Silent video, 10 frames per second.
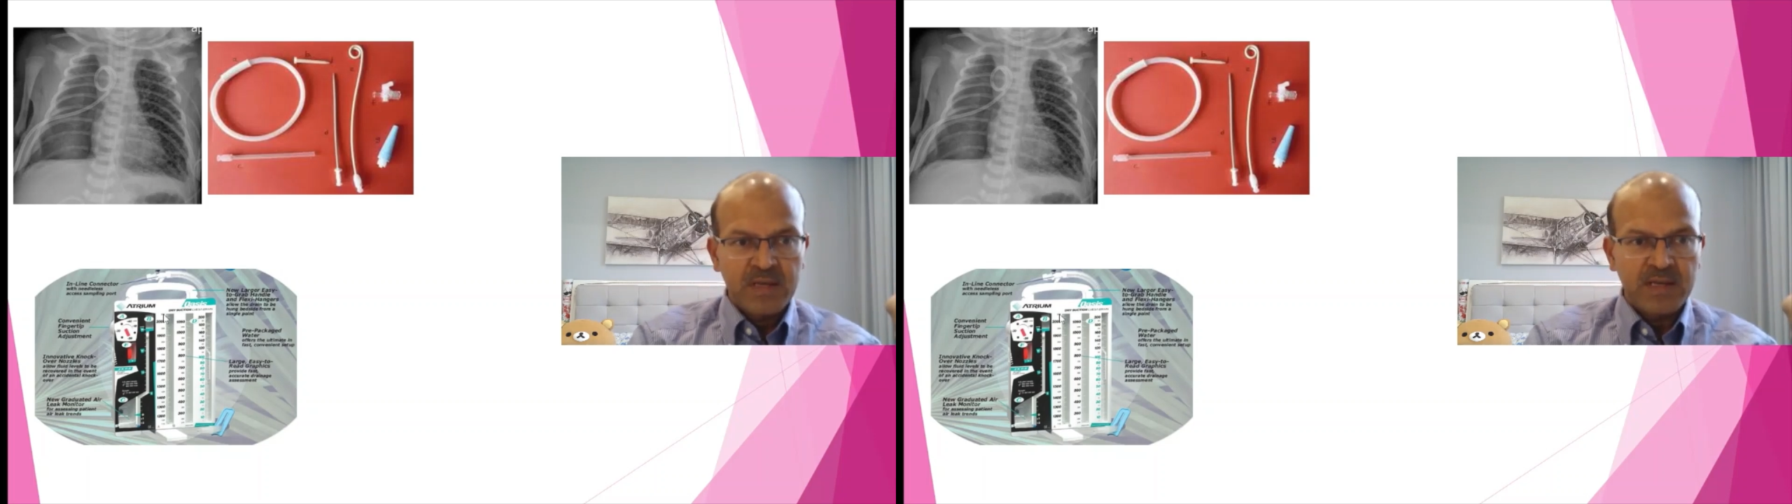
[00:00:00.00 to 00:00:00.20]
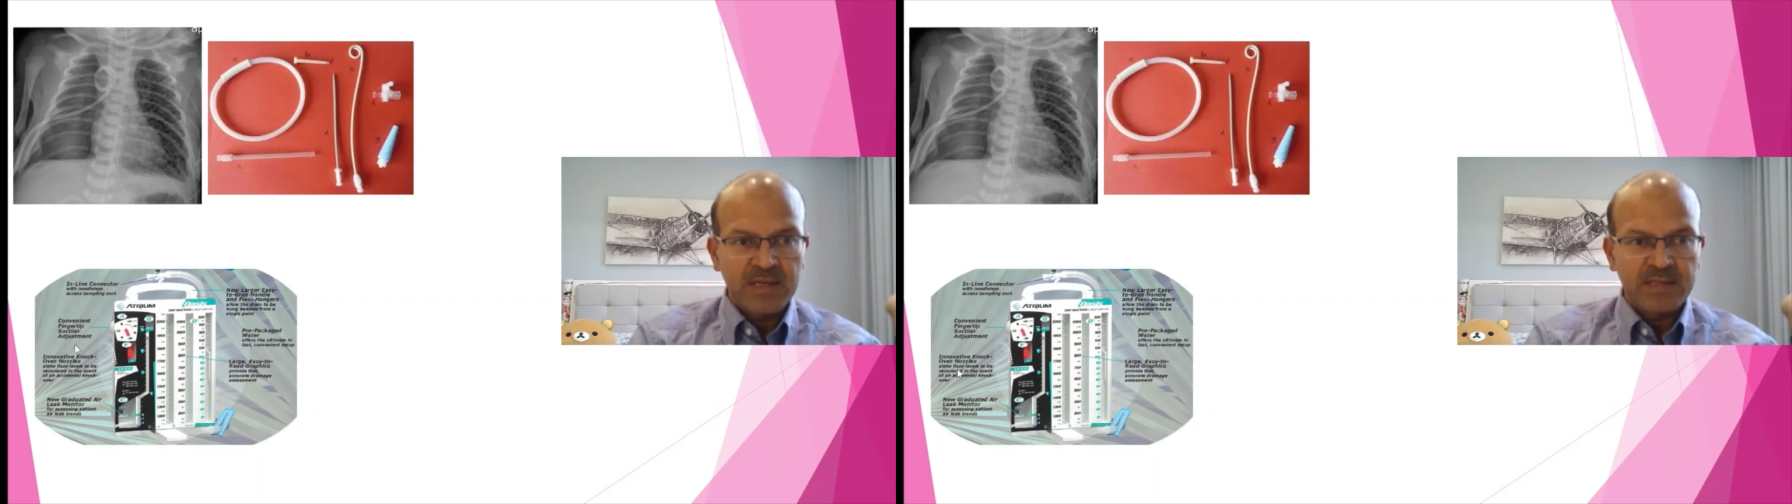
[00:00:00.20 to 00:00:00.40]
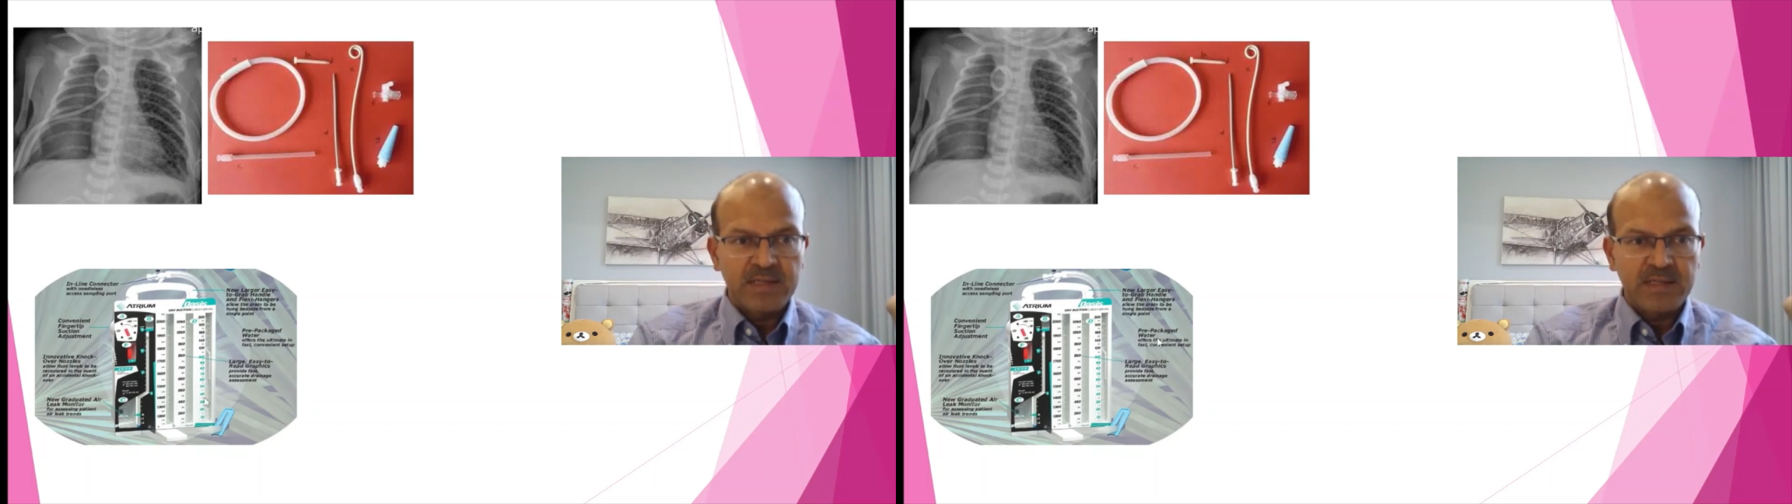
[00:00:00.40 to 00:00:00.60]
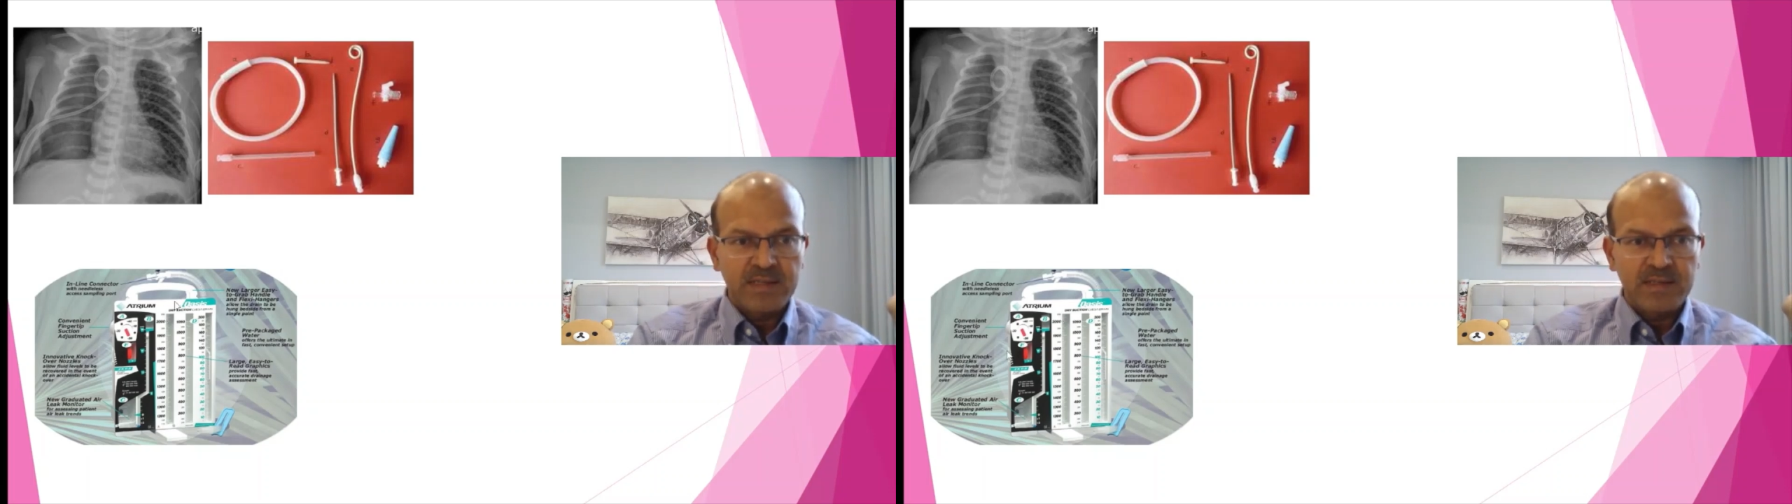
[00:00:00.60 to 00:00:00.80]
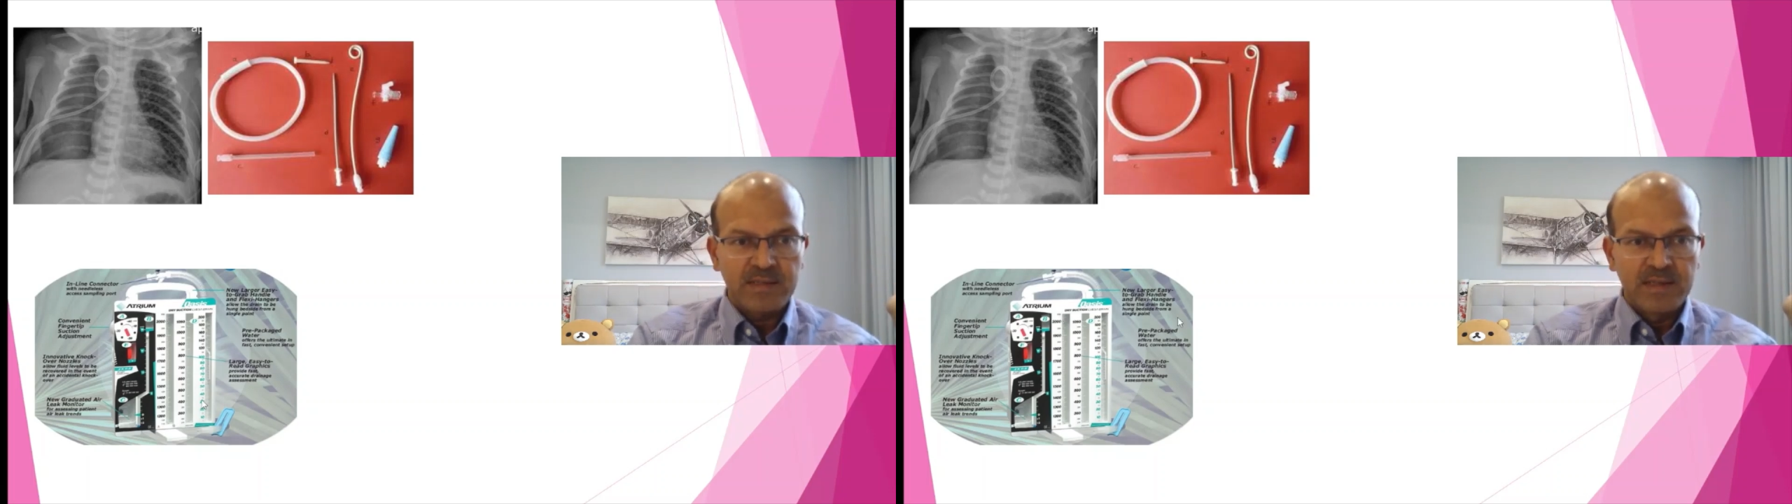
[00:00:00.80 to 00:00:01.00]
And
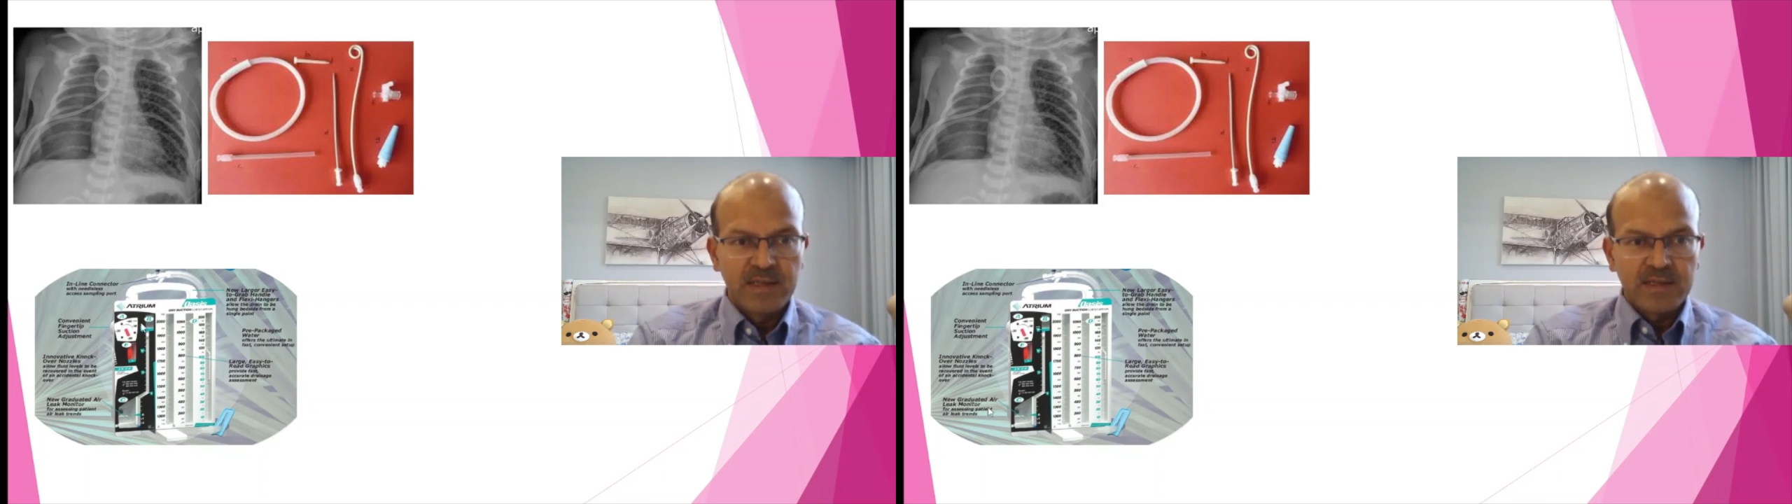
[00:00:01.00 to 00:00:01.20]
the